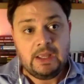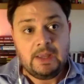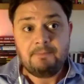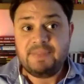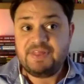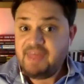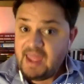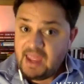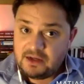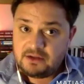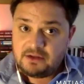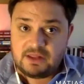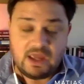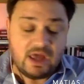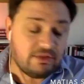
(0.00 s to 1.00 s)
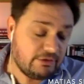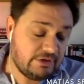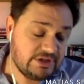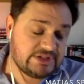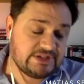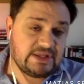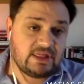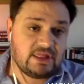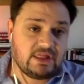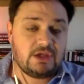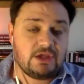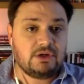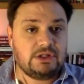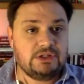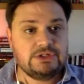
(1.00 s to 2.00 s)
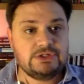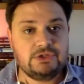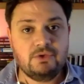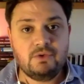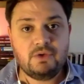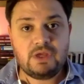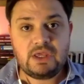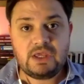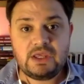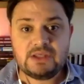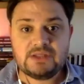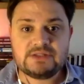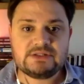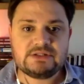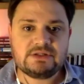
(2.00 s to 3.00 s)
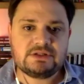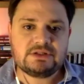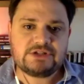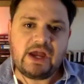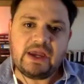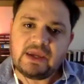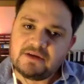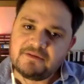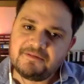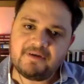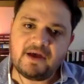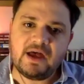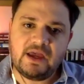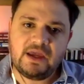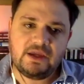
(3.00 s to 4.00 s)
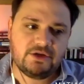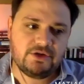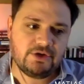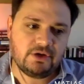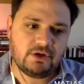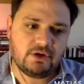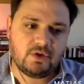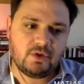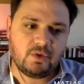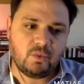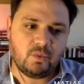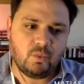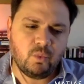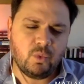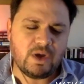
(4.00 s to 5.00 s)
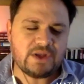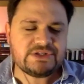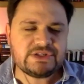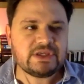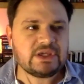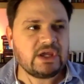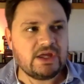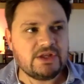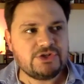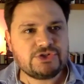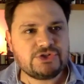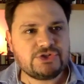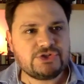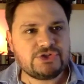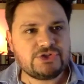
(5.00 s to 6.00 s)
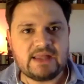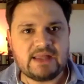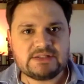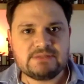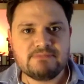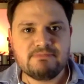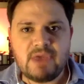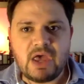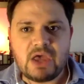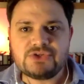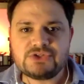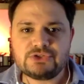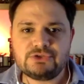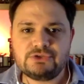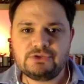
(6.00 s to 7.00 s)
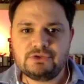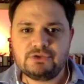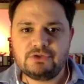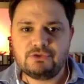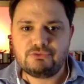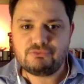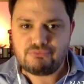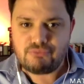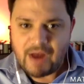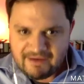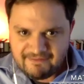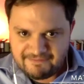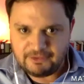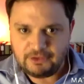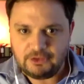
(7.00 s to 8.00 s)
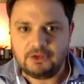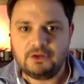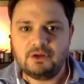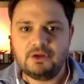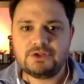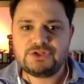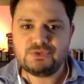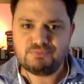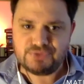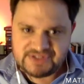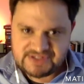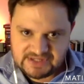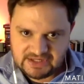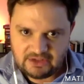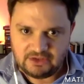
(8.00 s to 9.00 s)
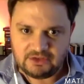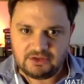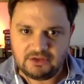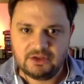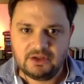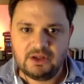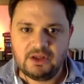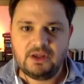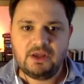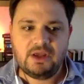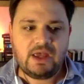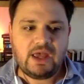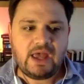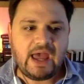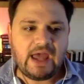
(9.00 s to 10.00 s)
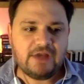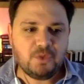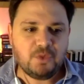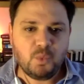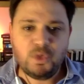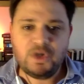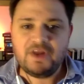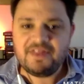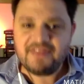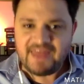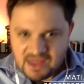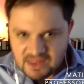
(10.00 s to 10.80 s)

But then the other interesting thing you can do is try and find what's the country that's most rival to Brazil, and were they